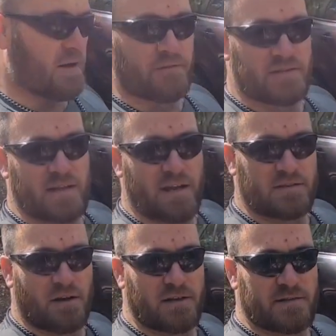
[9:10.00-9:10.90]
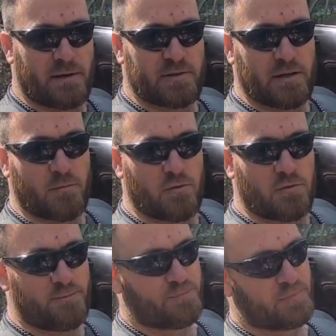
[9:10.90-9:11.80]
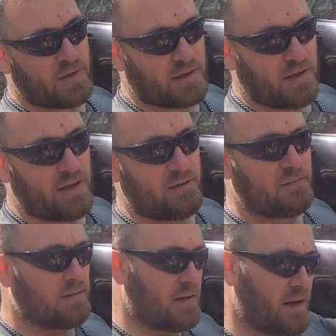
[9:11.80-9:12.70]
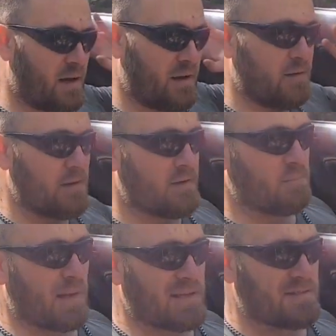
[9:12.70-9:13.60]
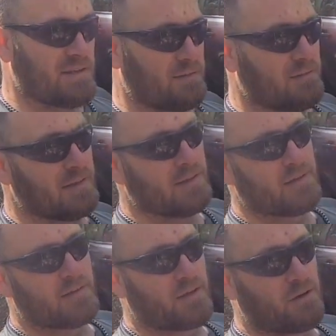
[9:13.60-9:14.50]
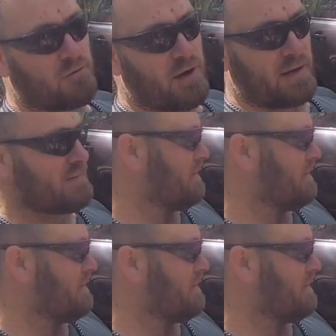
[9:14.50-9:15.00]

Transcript: have the standard side steps anymore. Again, plastic, they got wrecked,